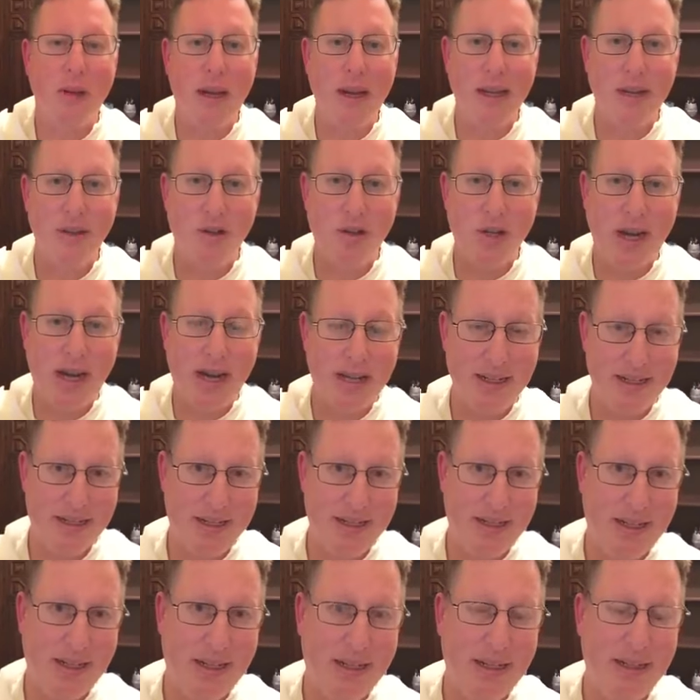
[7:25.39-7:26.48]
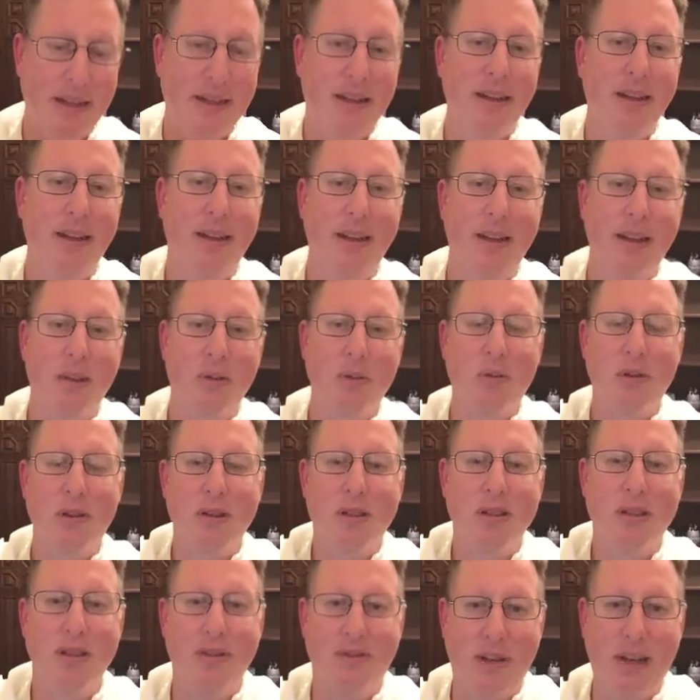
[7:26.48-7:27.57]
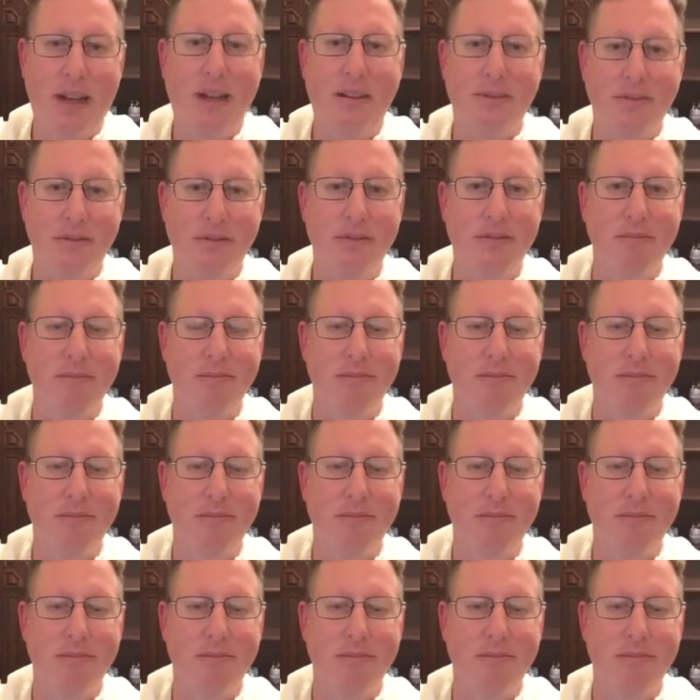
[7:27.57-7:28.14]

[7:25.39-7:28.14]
my chastity in works of love